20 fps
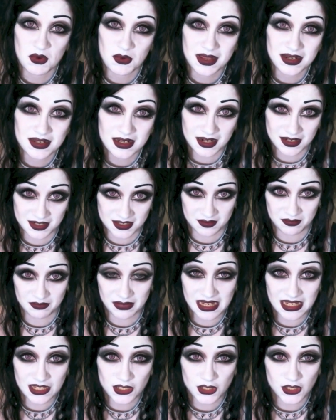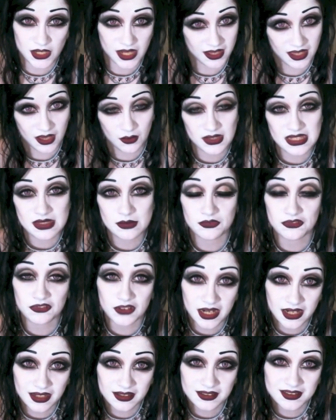went out to the beach to hang out with some
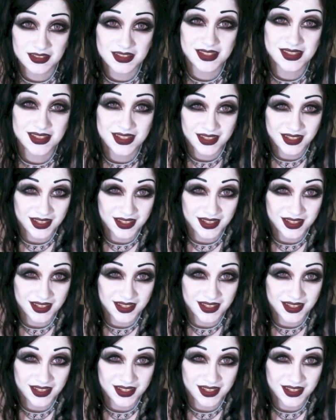friends,